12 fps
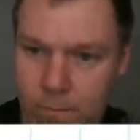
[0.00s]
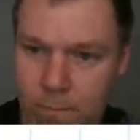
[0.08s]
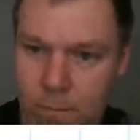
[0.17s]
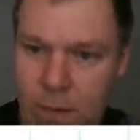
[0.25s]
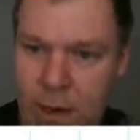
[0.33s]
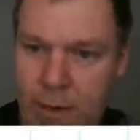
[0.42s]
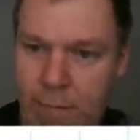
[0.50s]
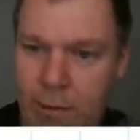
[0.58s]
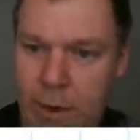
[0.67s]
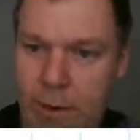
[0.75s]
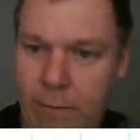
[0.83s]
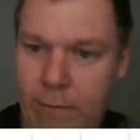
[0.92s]

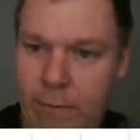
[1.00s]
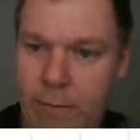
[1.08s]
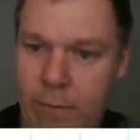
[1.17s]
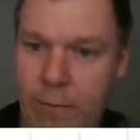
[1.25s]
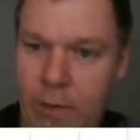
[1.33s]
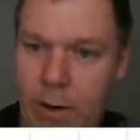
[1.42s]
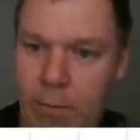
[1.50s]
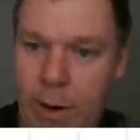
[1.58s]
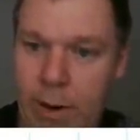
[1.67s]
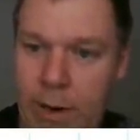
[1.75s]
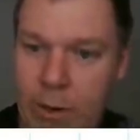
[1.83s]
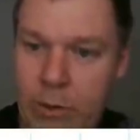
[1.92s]
95 divided by
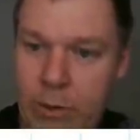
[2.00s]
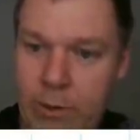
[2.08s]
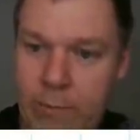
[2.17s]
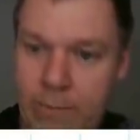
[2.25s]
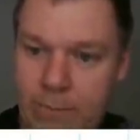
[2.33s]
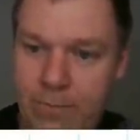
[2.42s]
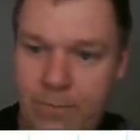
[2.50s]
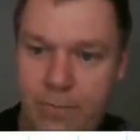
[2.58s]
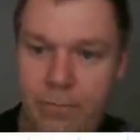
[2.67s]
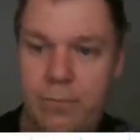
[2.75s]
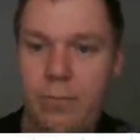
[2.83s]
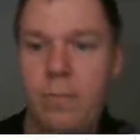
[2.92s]
100,
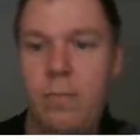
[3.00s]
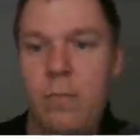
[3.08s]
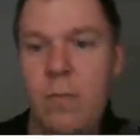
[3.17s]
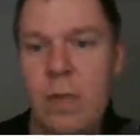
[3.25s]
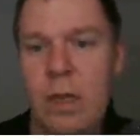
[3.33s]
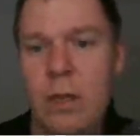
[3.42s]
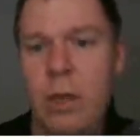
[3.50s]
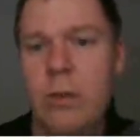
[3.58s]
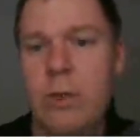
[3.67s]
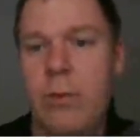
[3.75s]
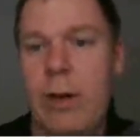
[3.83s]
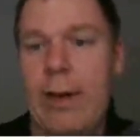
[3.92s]
close the
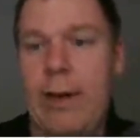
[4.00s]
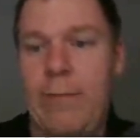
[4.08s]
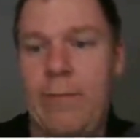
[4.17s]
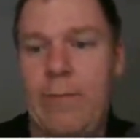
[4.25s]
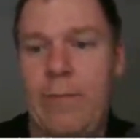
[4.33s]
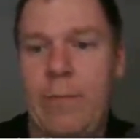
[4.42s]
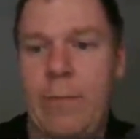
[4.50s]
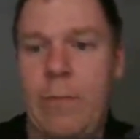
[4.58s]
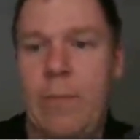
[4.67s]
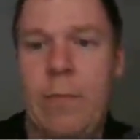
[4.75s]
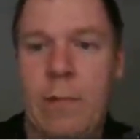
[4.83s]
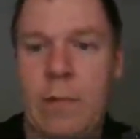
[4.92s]
bracket. Okay,
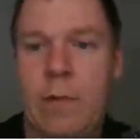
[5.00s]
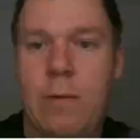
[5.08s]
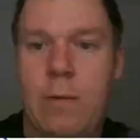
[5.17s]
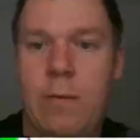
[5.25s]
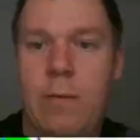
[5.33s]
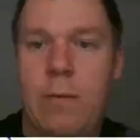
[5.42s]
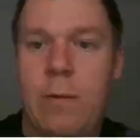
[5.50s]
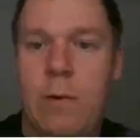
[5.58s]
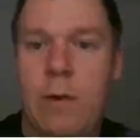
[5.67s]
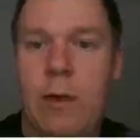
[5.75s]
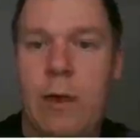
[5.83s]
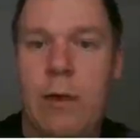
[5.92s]

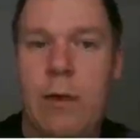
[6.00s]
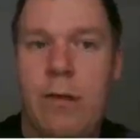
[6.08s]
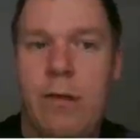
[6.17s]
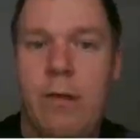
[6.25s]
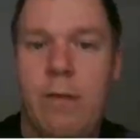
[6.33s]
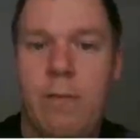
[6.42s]
let's